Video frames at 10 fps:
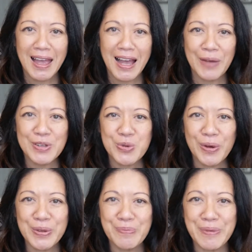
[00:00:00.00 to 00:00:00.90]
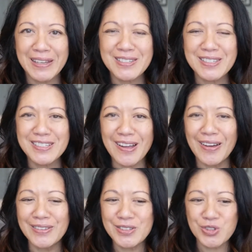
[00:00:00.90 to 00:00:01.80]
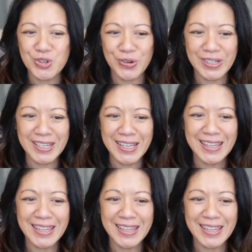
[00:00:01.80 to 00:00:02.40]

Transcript: I wish you all the best on this journey.